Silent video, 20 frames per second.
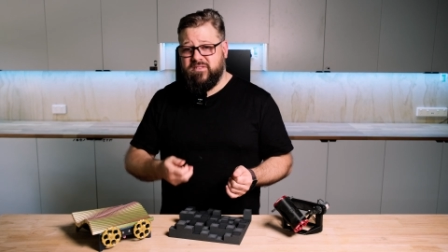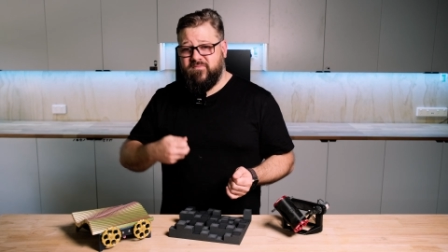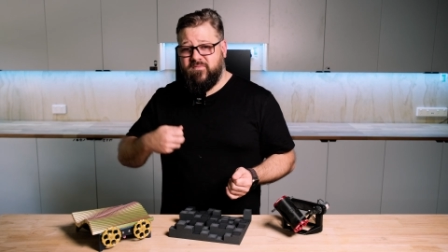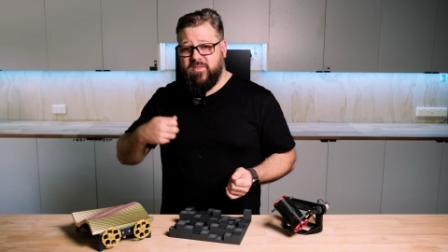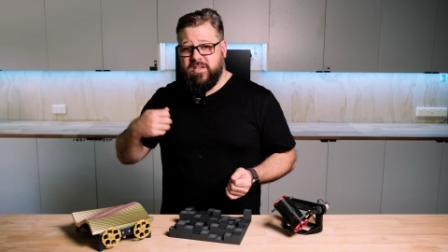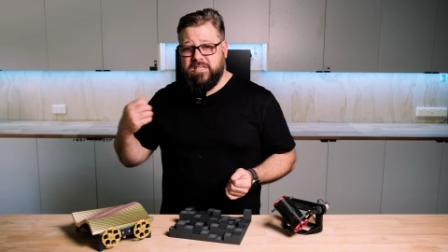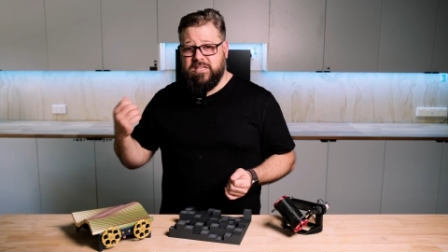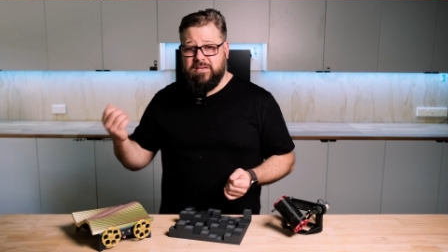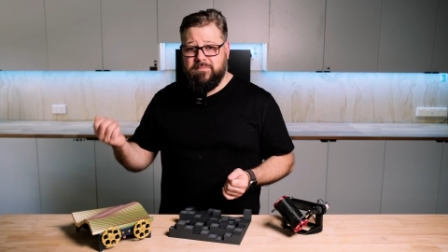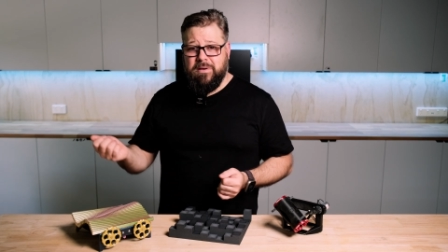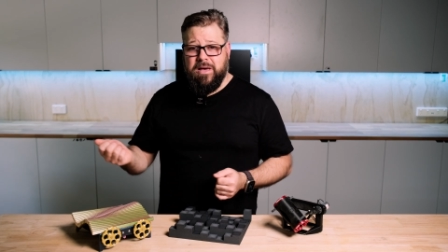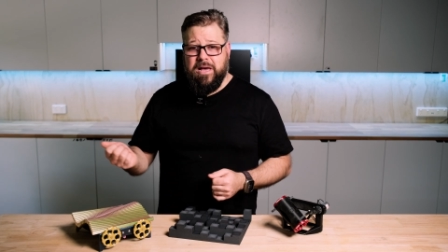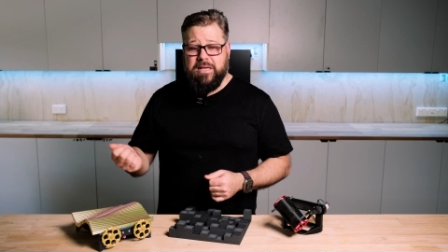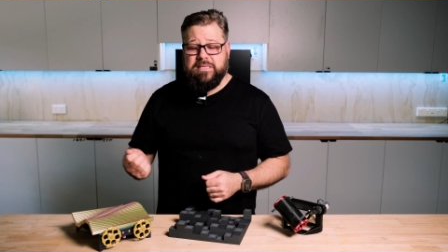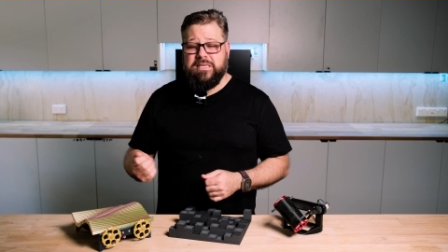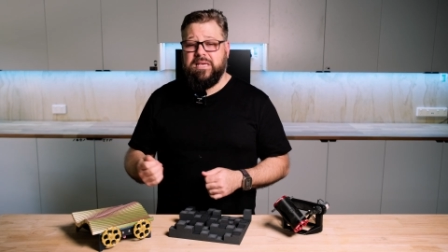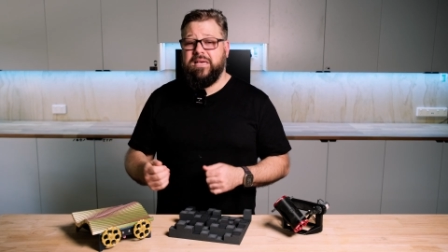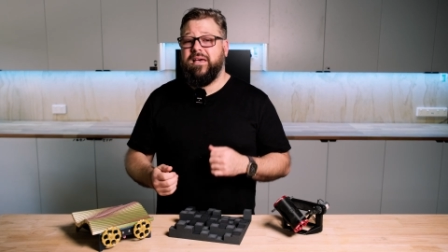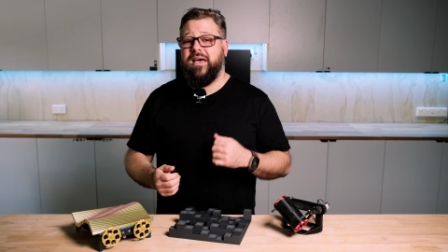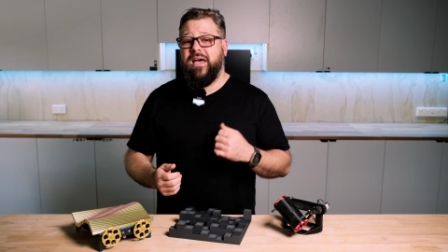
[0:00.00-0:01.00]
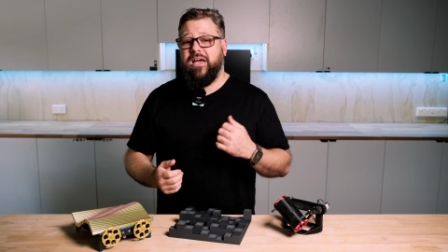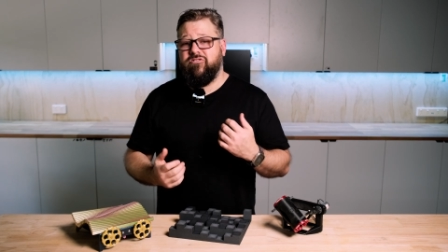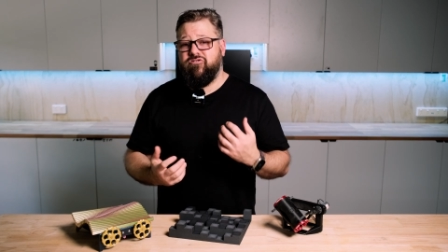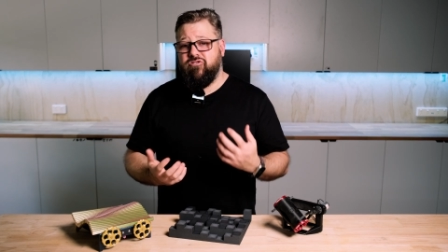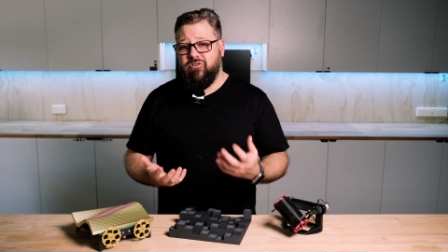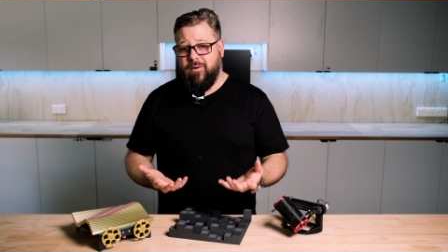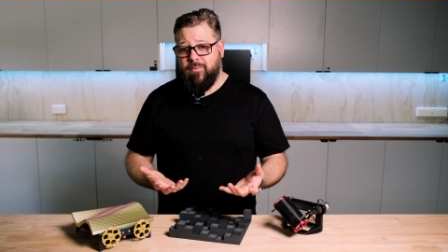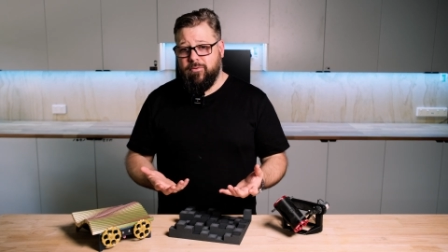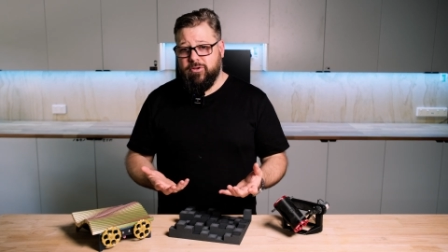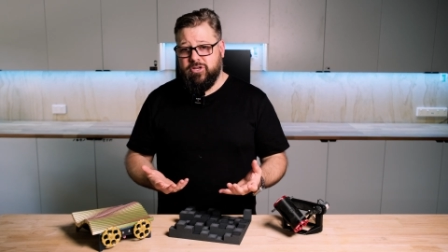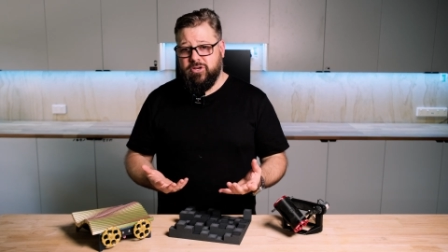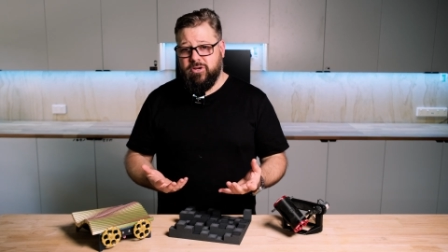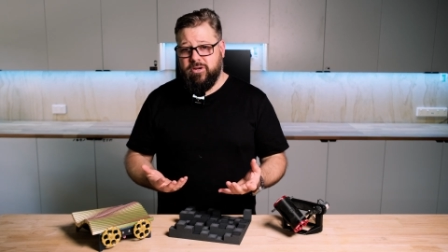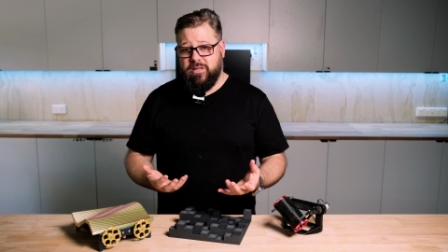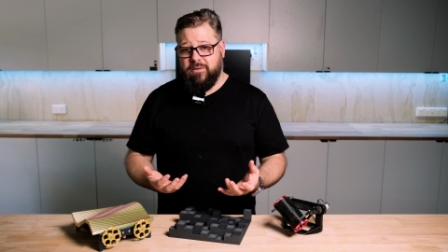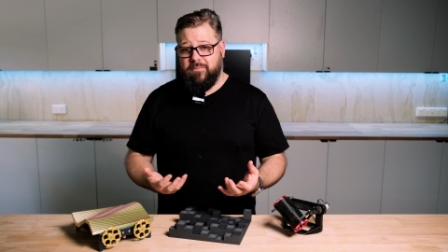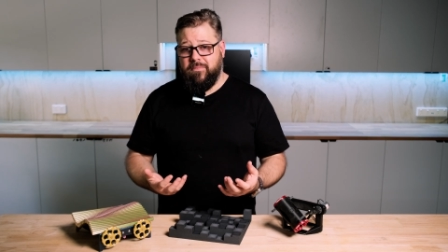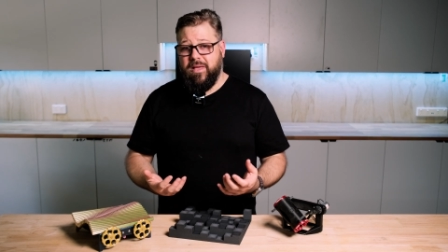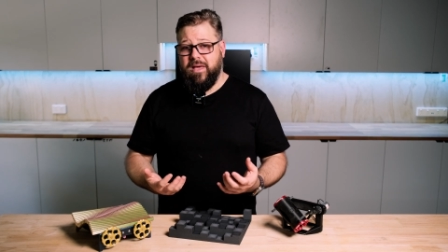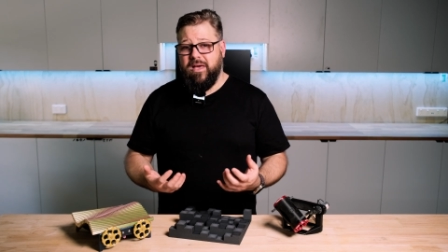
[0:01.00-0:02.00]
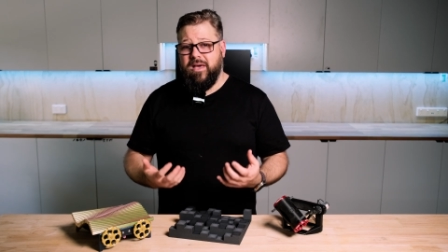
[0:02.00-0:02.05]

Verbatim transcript: fixing parts, and troubleshooting them.